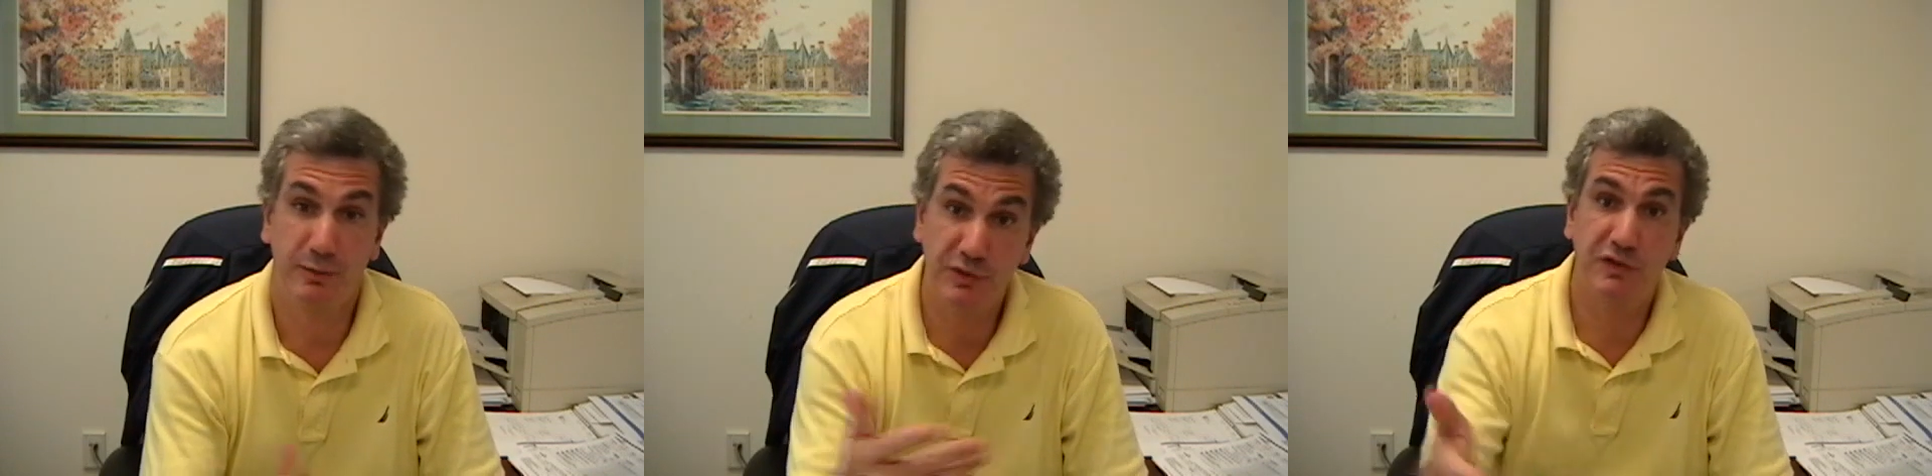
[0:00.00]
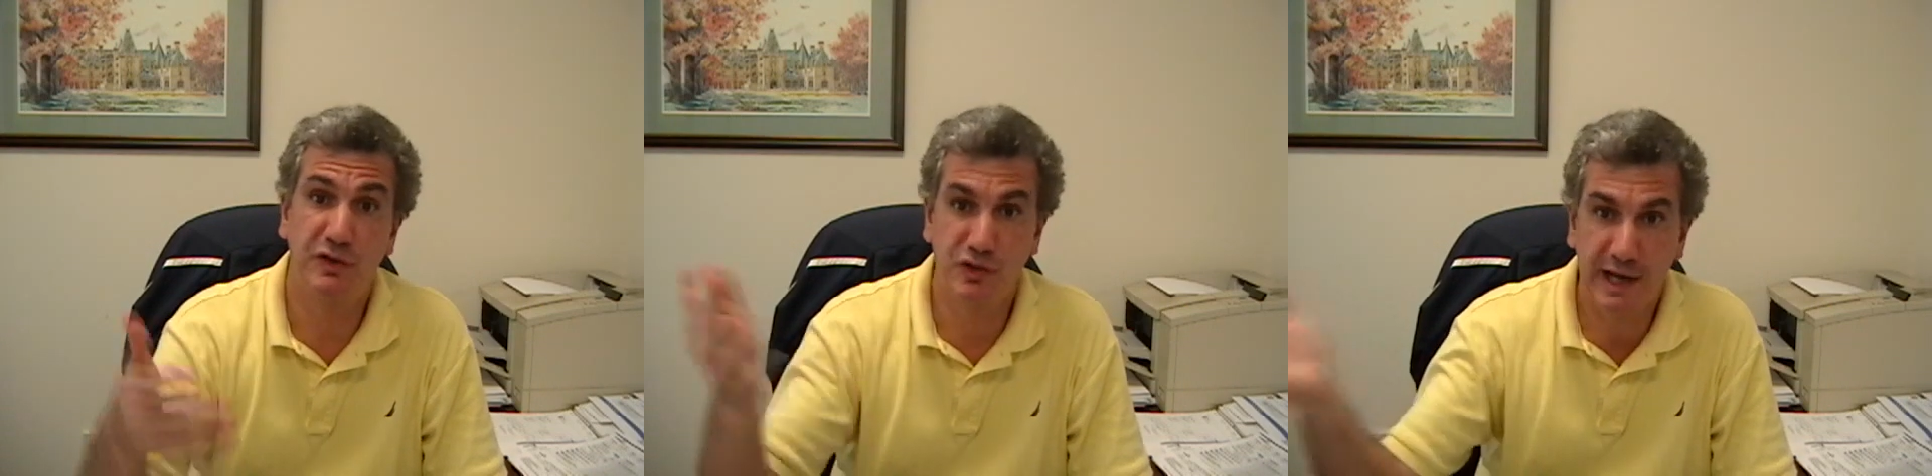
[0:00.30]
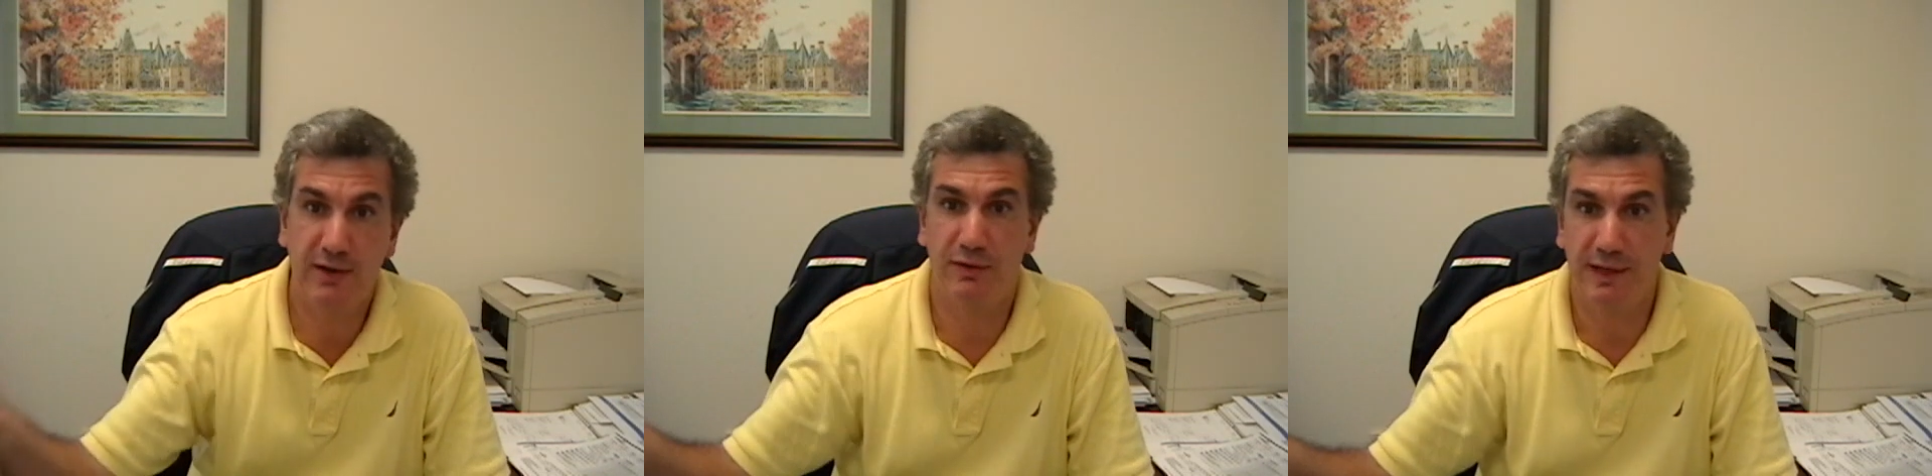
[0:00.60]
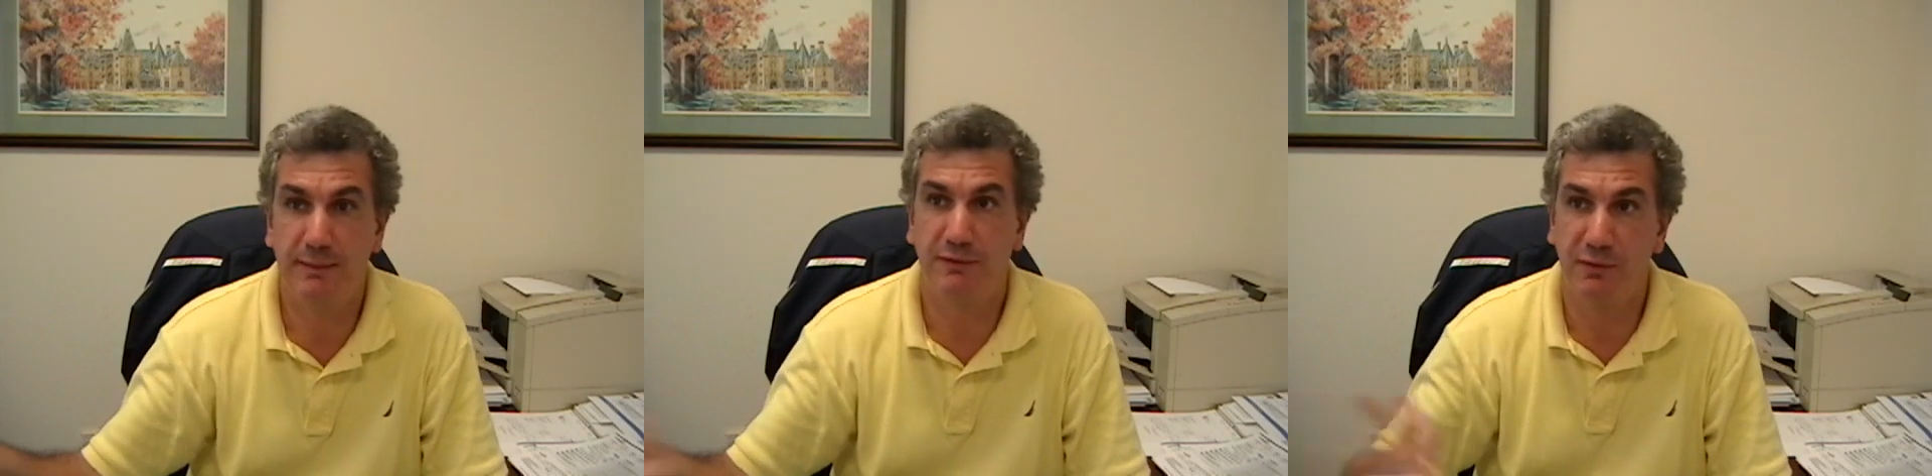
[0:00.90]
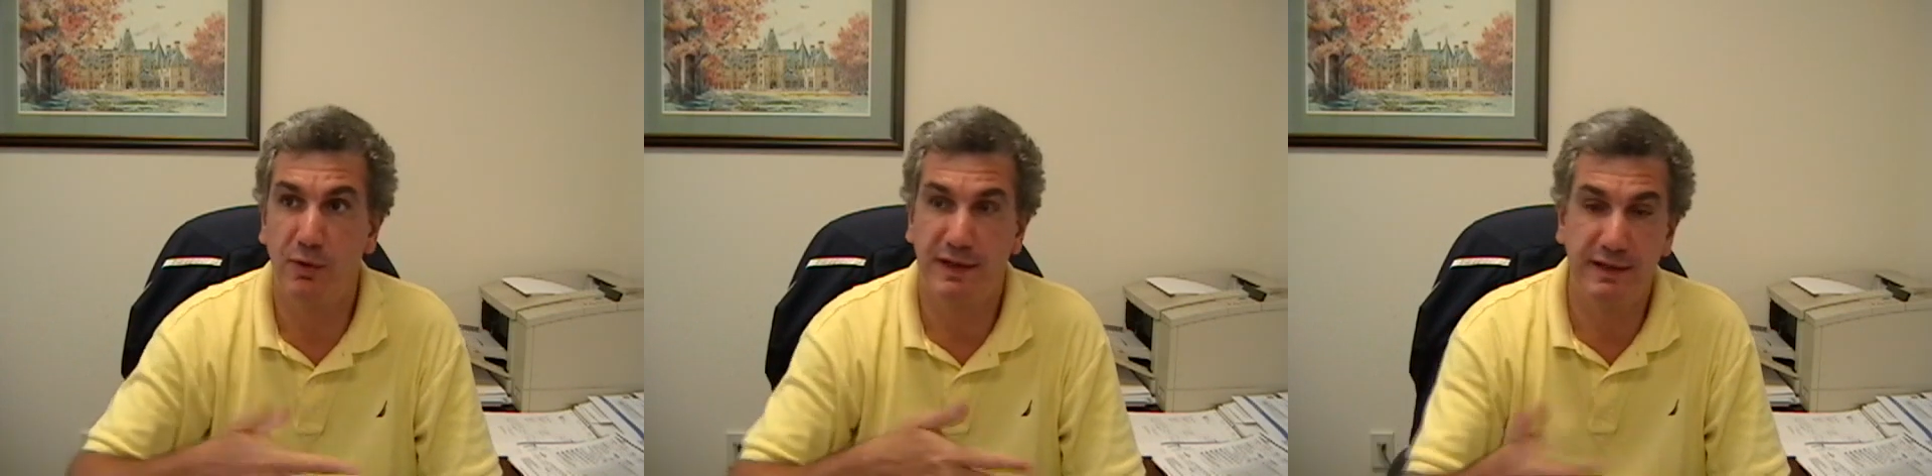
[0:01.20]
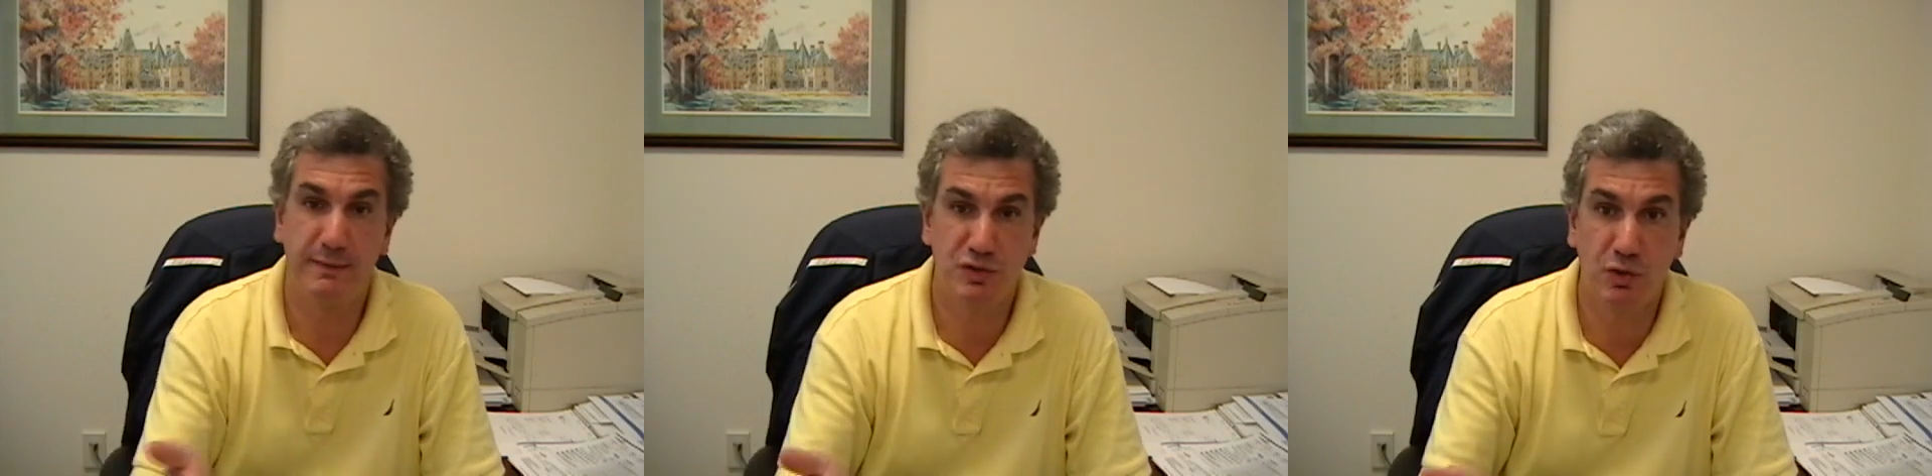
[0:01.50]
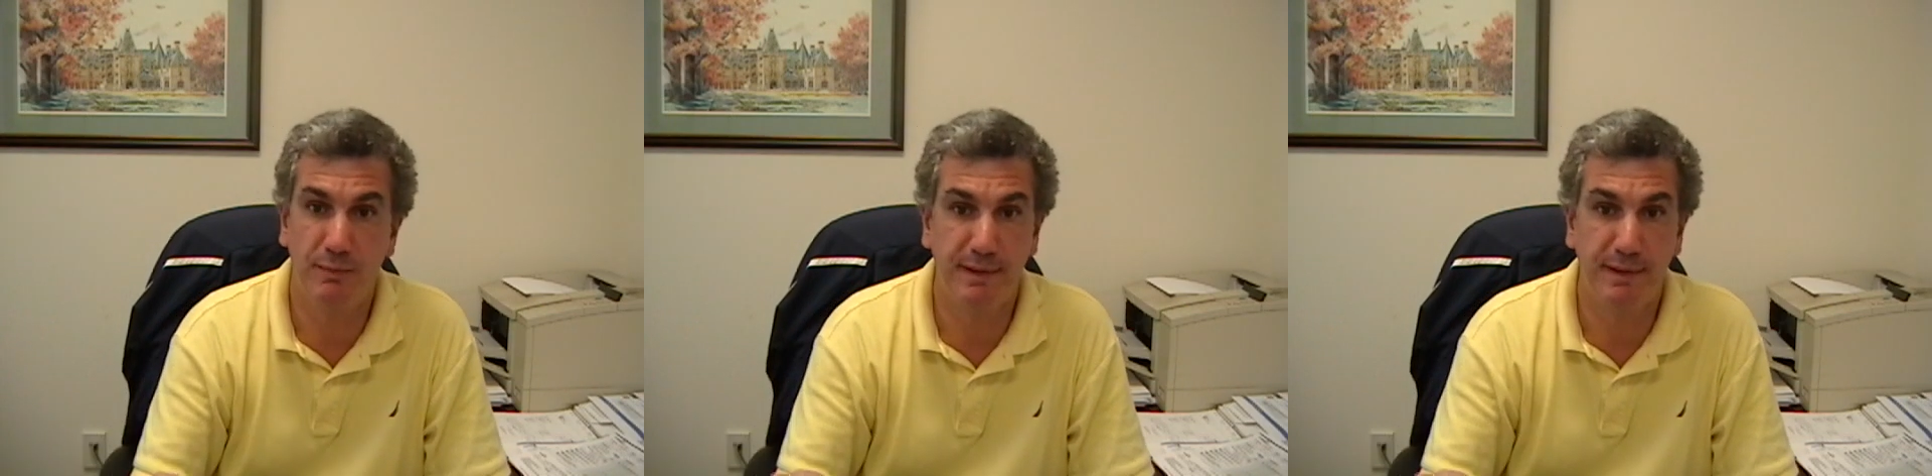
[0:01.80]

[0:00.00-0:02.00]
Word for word: which is the channel the night before that ended up showing